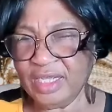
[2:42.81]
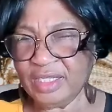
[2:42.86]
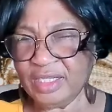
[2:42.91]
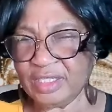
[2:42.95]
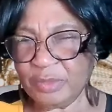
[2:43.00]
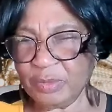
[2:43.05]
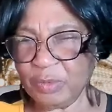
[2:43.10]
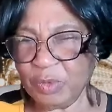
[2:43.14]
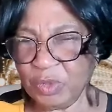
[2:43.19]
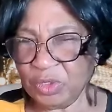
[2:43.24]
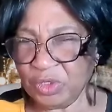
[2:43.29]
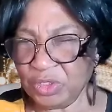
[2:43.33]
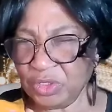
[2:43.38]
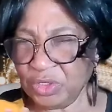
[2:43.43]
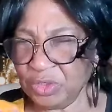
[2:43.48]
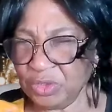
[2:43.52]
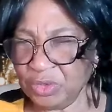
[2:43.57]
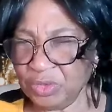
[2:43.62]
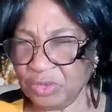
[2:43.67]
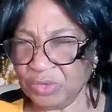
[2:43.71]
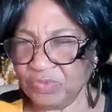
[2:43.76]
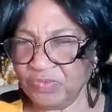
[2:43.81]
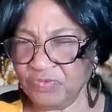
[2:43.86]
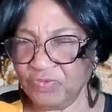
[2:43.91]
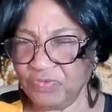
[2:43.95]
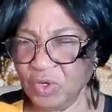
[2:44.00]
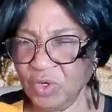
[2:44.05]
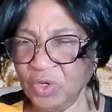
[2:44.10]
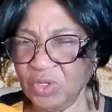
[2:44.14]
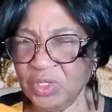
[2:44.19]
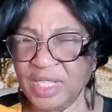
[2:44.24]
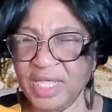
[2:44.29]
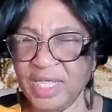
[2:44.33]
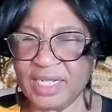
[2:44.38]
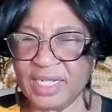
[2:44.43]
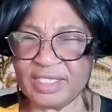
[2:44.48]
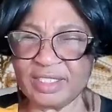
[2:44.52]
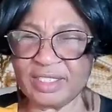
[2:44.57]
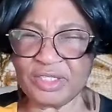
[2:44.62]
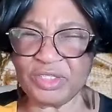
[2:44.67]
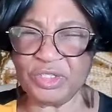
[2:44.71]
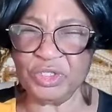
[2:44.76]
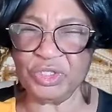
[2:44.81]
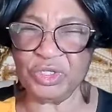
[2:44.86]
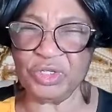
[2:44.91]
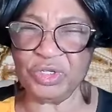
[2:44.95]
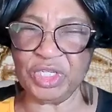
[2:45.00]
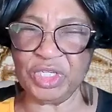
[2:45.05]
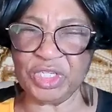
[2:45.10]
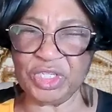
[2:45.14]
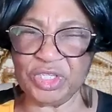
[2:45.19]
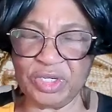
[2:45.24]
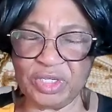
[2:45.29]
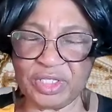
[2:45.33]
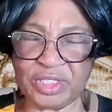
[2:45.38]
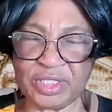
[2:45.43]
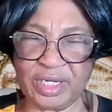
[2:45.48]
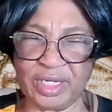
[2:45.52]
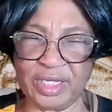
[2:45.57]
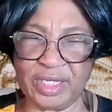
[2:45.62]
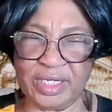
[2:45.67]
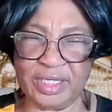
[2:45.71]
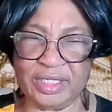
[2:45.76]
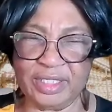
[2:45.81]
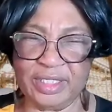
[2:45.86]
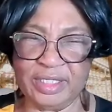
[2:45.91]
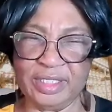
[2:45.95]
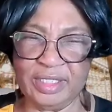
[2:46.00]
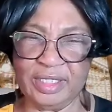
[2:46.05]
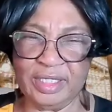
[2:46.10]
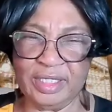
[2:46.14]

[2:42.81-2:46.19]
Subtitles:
Suppose you follow that judiciously.